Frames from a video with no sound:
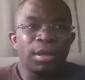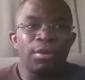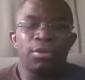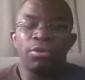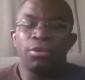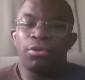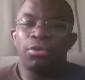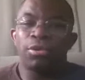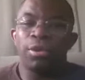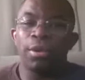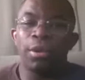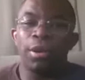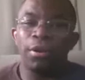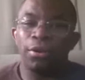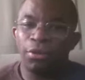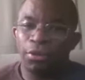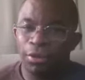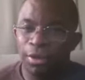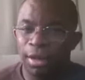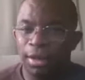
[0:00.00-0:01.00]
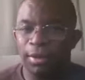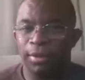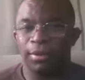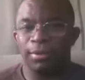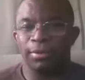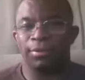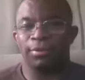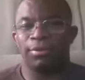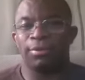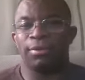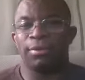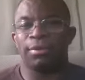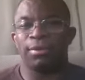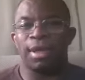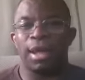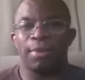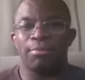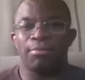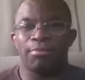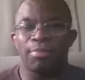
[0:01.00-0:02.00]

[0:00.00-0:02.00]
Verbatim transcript: there are things that